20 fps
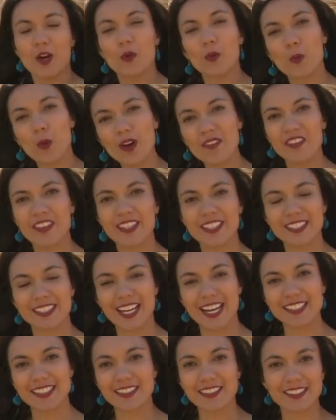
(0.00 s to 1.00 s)
One of the
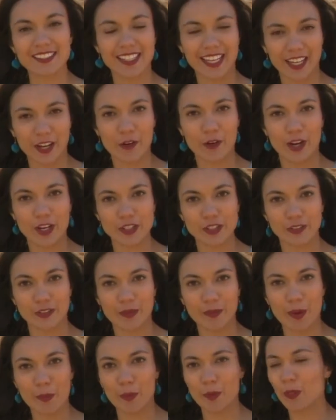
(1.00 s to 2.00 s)
designs that the second graders have
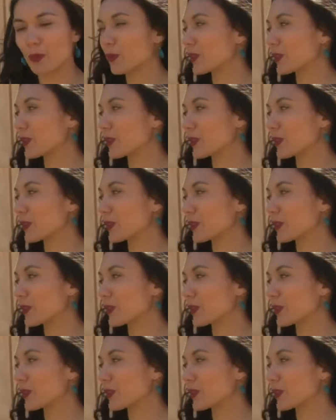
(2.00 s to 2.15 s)
come up with